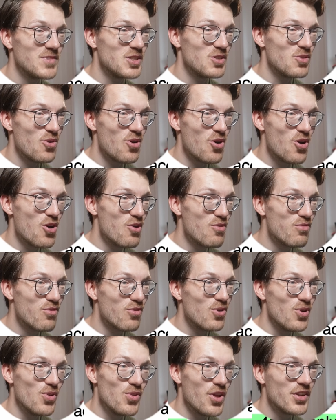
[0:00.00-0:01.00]
So
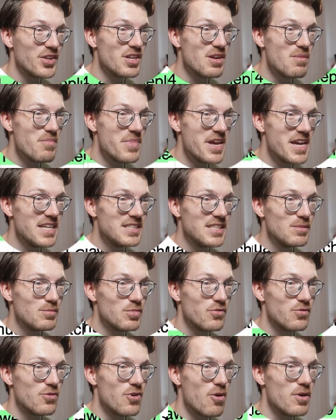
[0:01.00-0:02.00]
overall, not an amazing
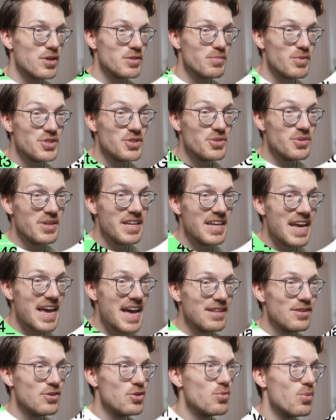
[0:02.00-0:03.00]
performance, but you
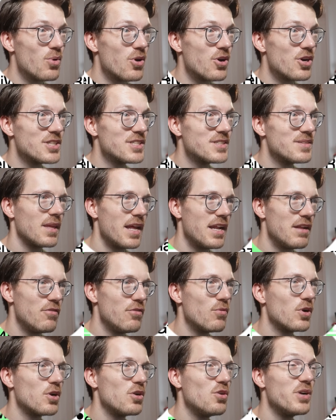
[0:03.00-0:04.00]
can do worse. And if
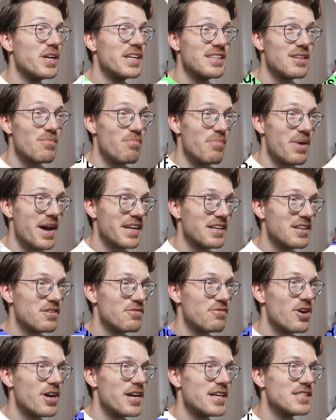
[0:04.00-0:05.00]
you want to look at the better
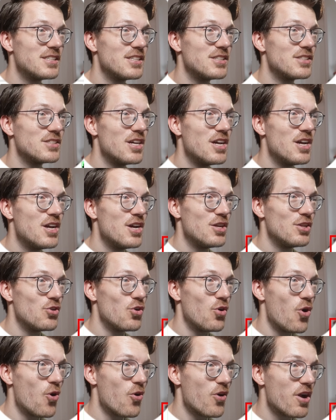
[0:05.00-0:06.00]
devices, the
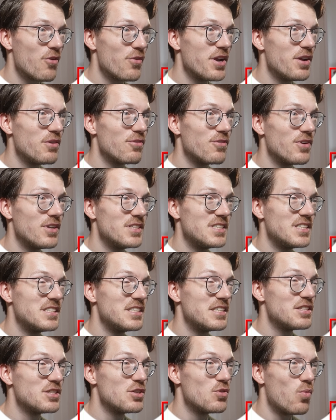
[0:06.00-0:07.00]
Oura Ring, for instance,
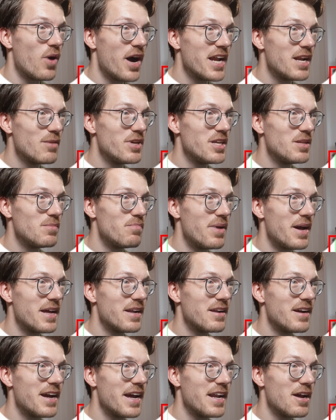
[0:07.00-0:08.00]
is quite a bit
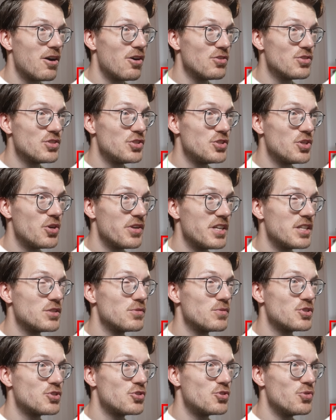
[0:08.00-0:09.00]
better. And I also showed that this
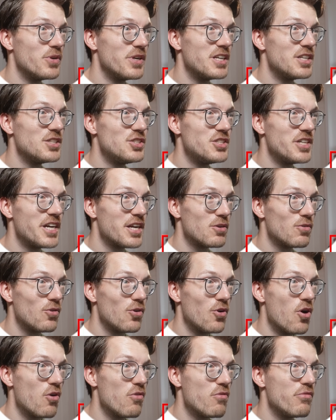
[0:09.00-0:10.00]
was true in a general
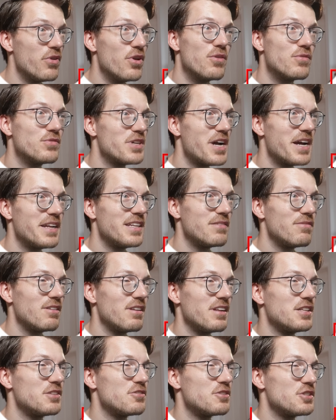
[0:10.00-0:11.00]
overview of scientific
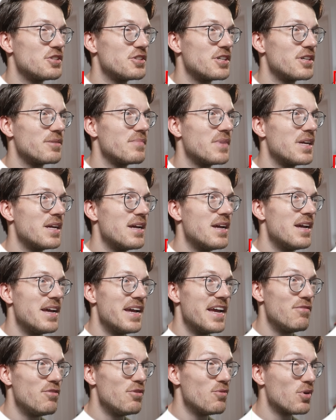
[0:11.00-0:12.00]
literature.
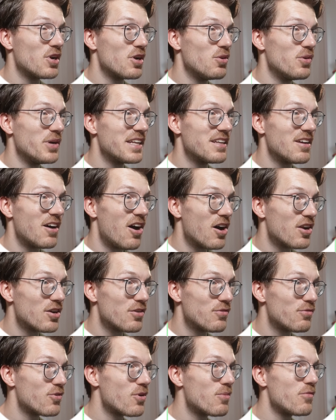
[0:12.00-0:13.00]
If you want to look at other
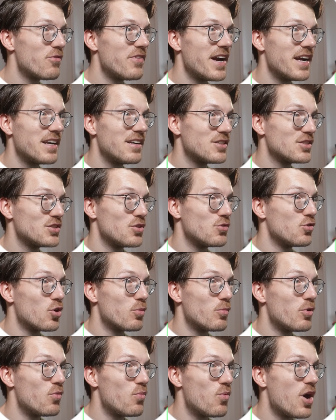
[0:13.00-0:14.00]
form factors, so
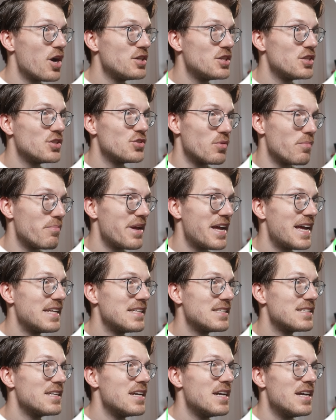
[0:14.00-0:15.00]
normal watches or
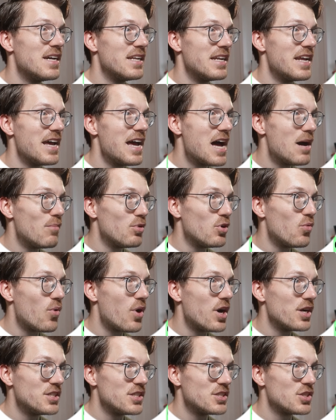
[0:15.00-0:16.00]
bands, the Apple
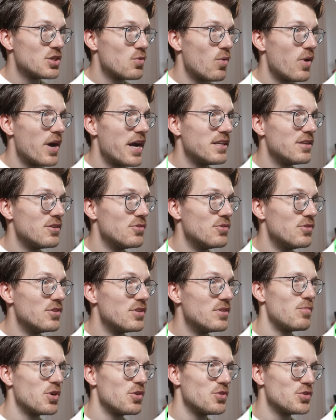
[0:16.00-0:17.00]
Watch is quite
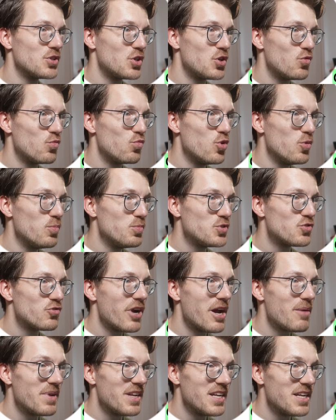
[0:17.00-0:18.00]
good. But also the Whoop
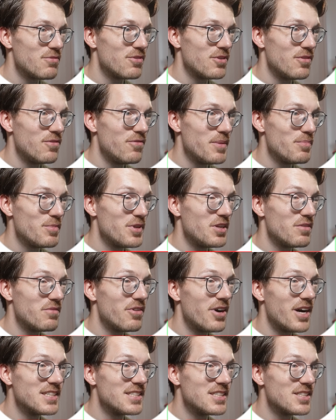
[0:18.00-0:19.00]
strap and different Fitbit
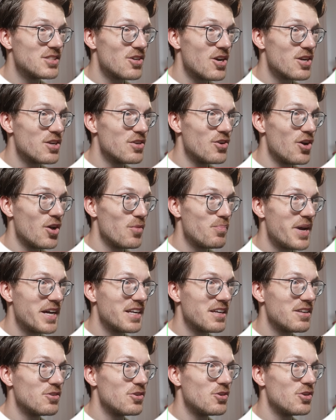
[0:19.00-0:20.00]
devices are not bad
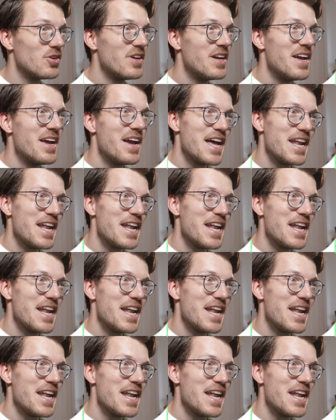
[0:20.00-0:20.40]
at all.